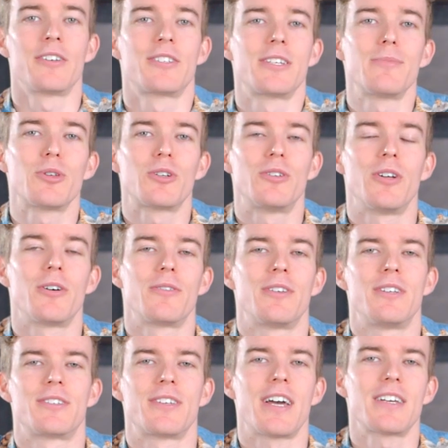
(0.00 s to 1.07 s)
a similar note,
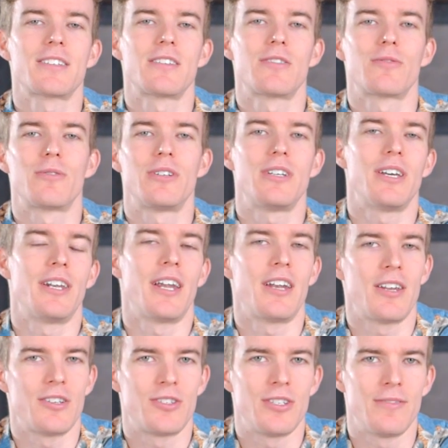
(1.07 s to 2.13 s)
the Assassin 3 and
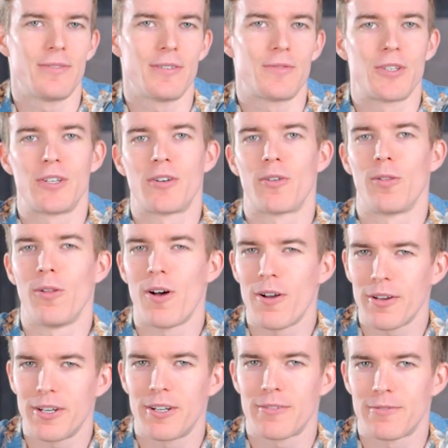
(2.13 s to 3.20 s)
NHD15 are
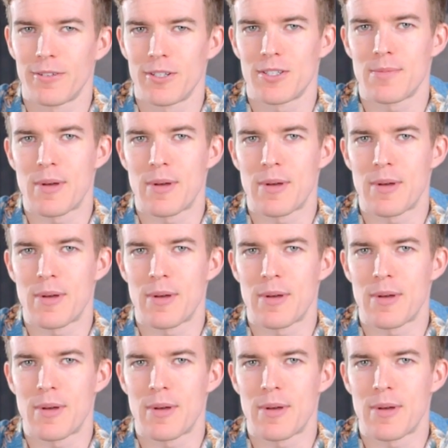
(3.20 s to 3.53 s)
long enough front